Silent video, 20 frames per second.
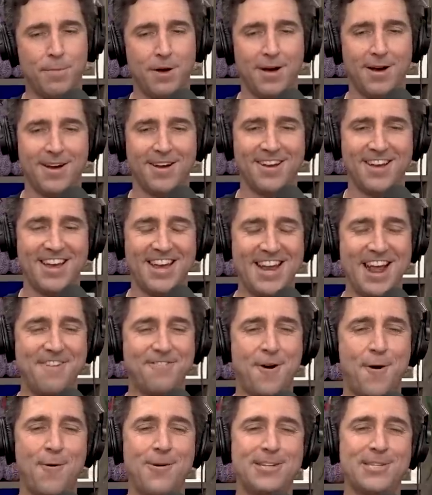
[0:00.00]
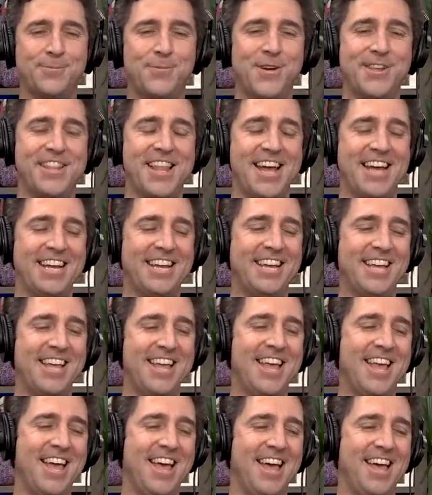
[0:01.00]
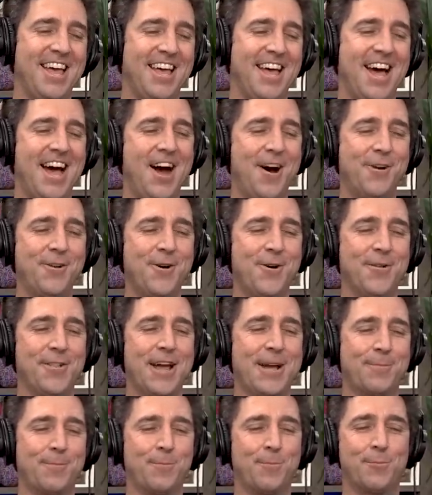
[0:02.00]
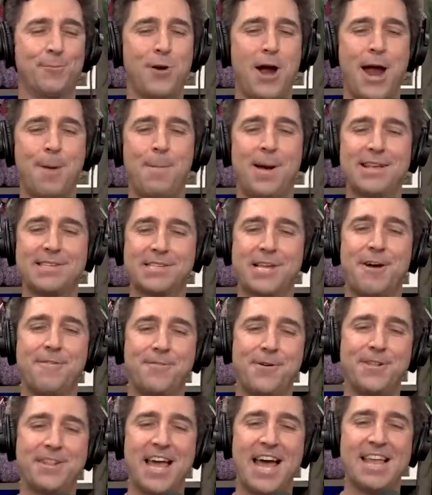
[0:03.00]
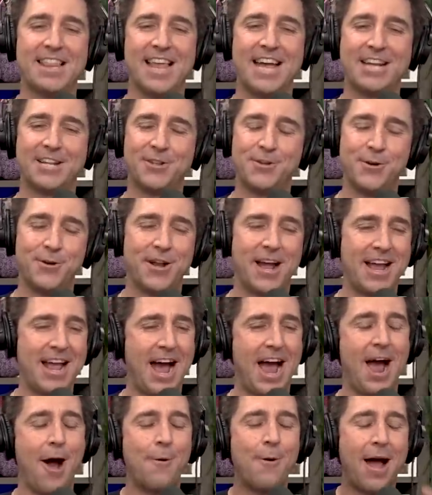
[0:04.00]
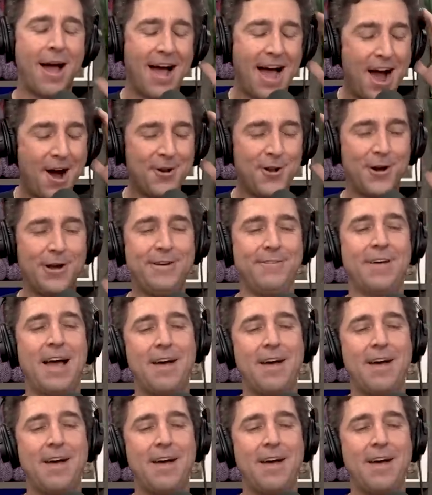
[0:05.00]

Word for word: uh, and I've always been like, I don't know, like pride myself on that. Like, dude, I, I, I don't know.